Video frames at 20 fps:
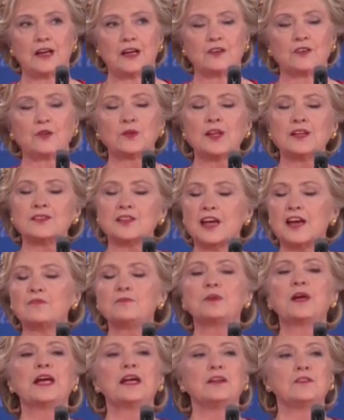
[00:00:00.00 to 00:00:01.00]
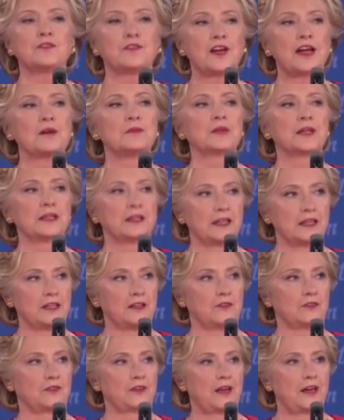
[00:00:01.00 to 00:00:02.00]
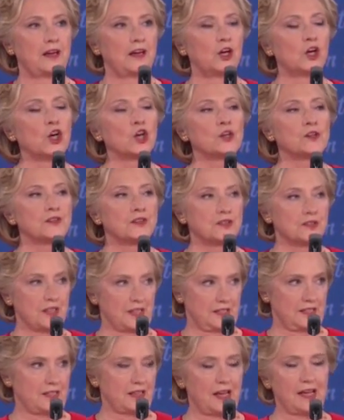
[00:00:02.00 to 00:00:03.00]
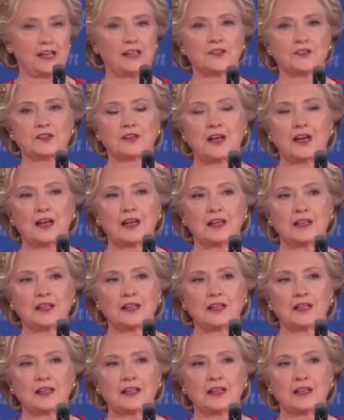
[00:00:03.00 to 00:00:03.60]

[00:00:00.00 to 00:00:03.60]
So let's have paid family leave, earned sick days.